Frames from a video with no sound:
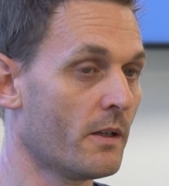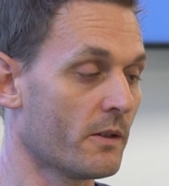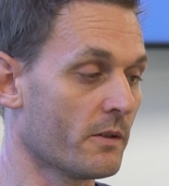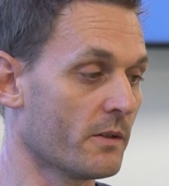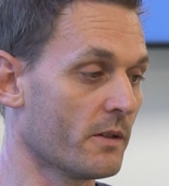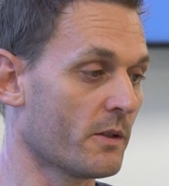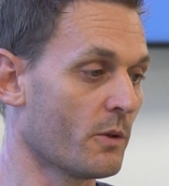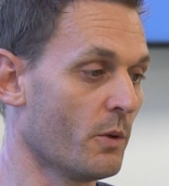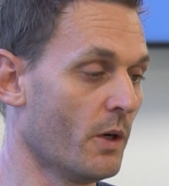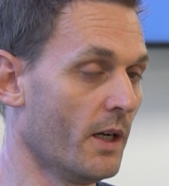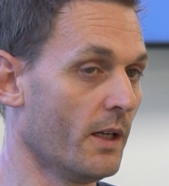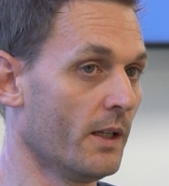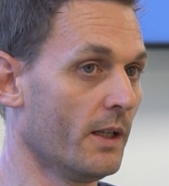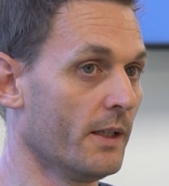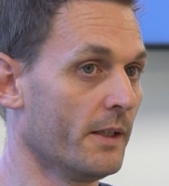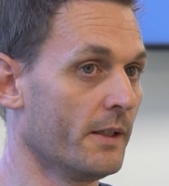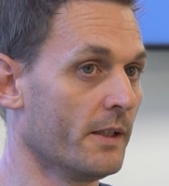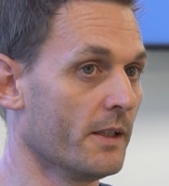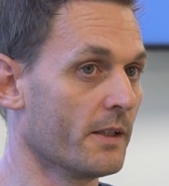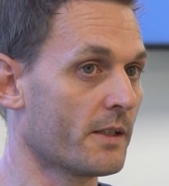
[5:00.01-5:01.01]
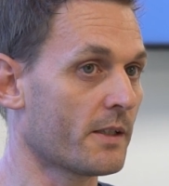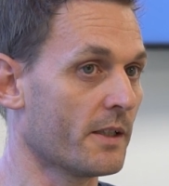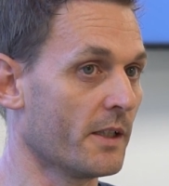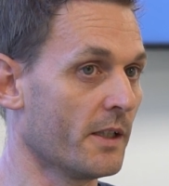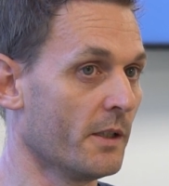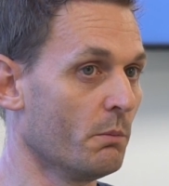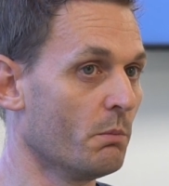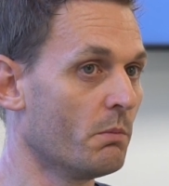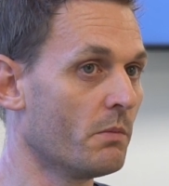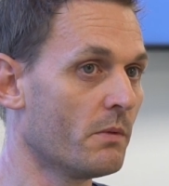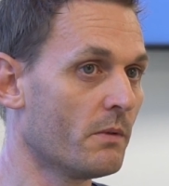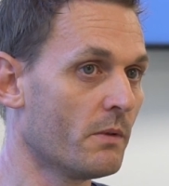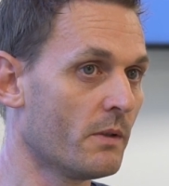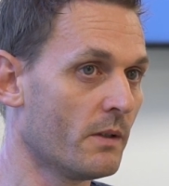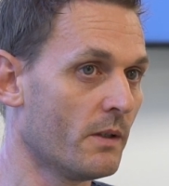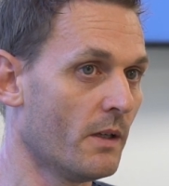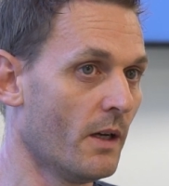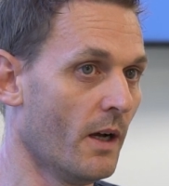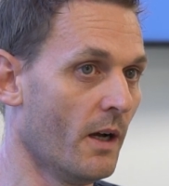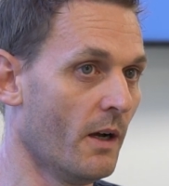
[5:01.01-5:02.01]
because it's quite a linear scheme
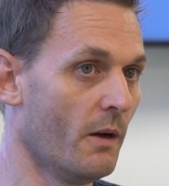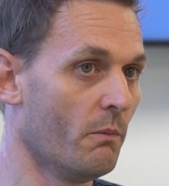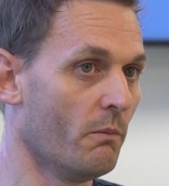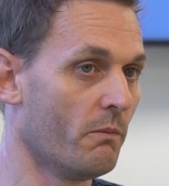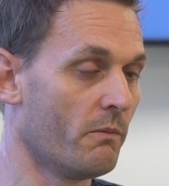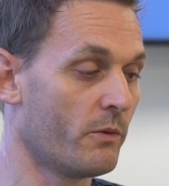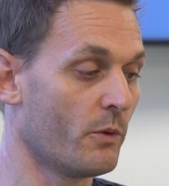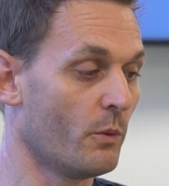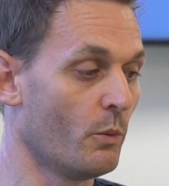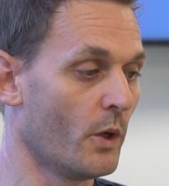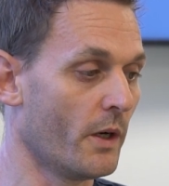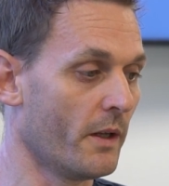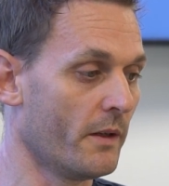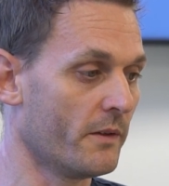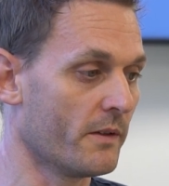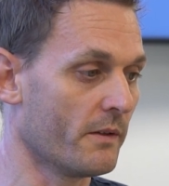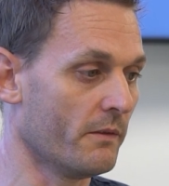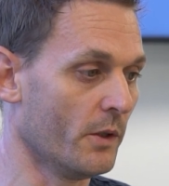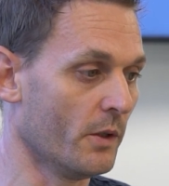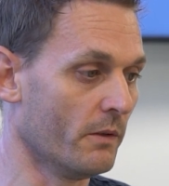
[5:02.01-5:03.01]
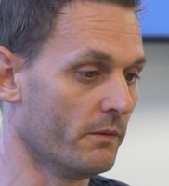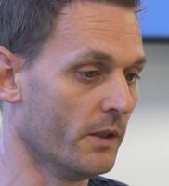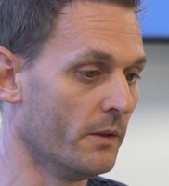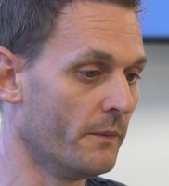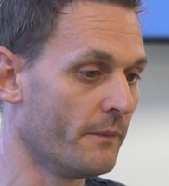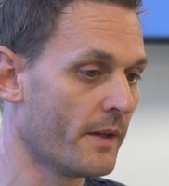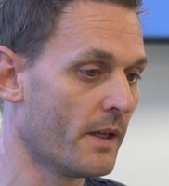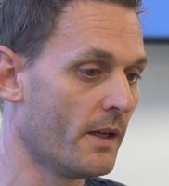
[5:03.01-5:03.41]
from one end to the other.